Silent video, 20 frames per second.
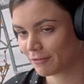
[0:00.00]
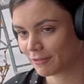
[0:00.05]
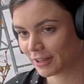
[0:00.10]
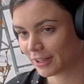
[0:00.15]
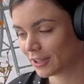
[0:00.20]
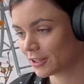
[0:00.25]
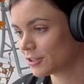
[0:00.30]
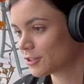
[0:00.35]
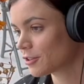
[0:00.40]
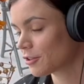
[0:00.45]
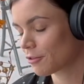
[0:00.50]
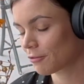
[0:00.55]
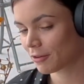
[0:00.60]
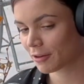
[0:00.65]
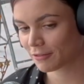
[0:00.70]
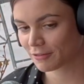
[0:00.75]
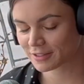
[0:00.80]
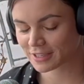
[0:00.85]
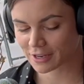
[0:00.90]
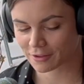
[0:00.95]
village
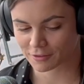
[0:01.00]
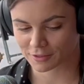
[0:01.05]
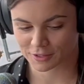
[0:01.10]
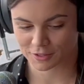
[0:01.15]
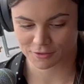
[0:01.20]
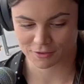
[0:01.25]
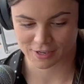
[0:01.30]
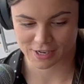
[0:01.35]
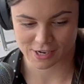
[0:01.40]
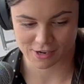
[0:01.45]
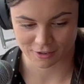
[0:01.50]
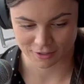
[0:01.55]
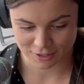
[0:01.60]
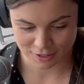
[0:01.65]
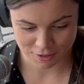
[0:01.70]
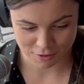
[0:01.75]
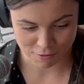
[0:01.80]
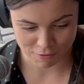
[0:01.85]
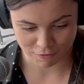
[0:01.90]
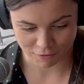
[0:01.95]
thrift down the street here
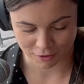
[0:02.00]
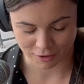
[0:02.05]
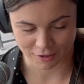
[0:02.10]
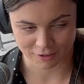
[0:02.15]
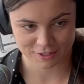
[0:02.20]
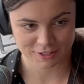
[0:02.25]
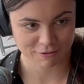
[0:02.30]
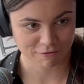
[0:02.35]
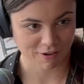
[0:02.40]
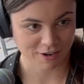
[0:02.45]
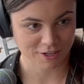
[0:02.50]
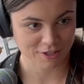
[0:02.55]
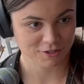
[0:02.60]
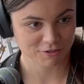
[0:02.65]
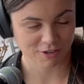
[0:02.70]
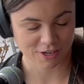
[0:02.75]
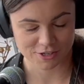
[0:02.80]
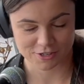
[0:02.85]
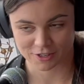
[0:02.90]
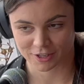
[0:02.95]
too to find a
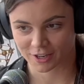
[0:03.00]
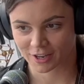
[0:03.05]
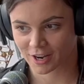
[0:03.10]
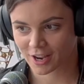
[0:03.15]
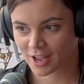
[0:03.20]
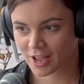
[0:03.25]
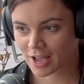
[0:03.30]
treasure.